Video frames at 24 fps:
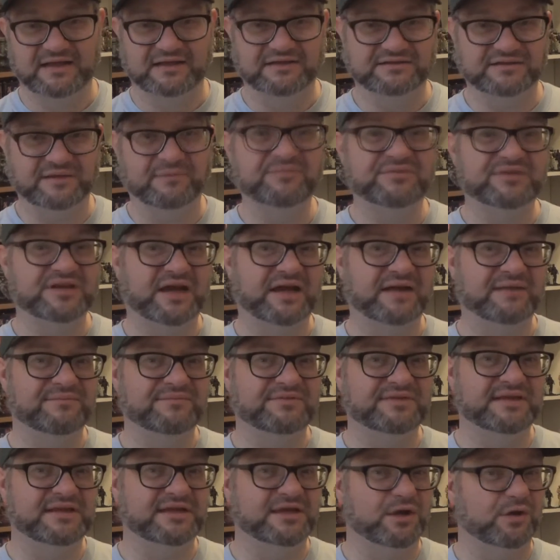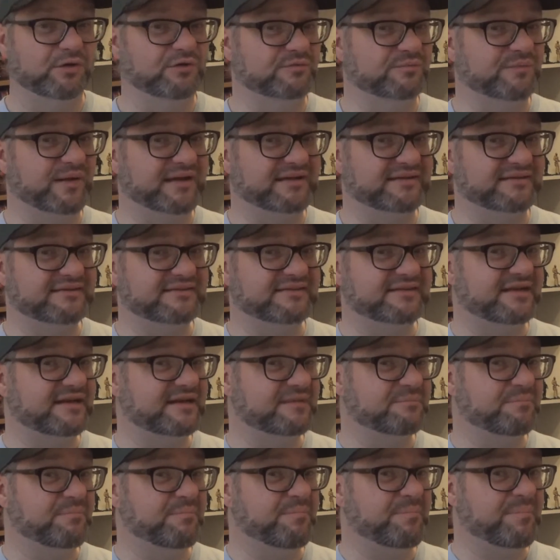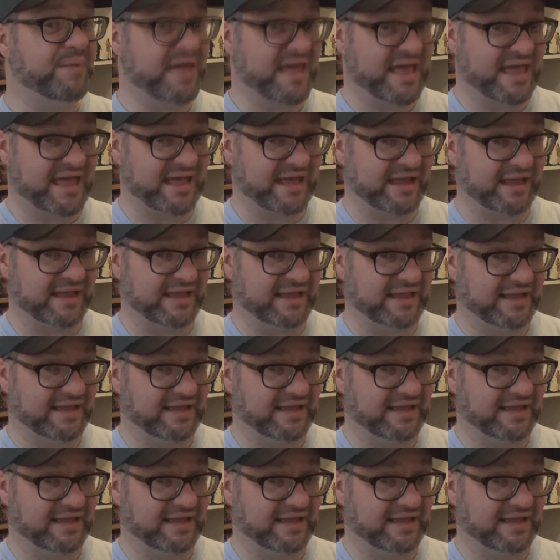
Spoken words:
Sometimes he goes by Silly Bang.